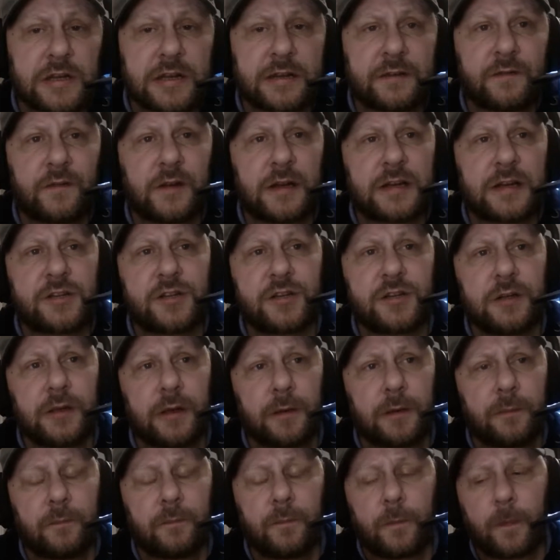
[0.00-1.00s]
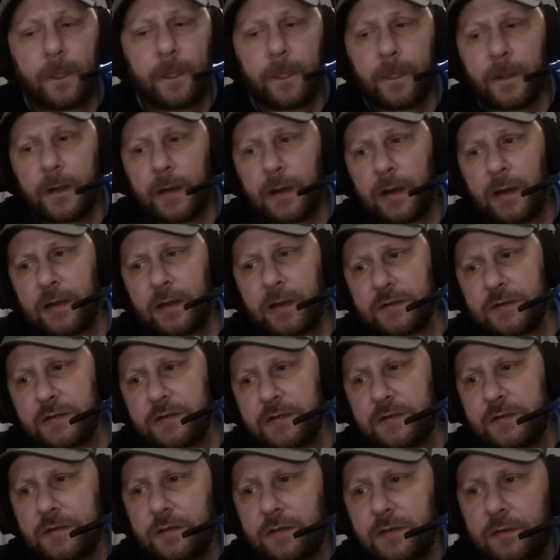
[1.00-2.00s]
end of last year, and
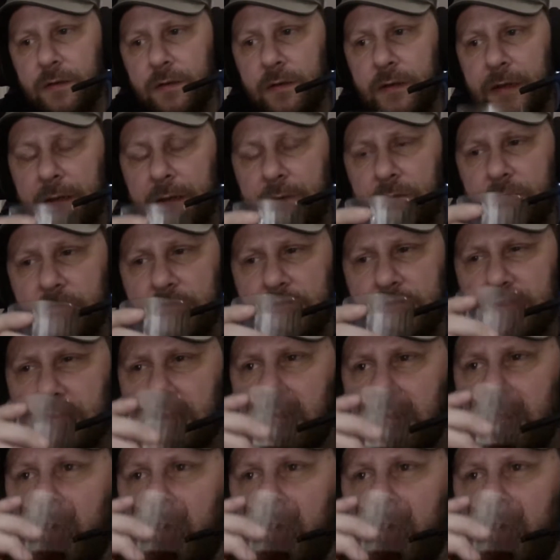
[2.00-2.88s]
it was,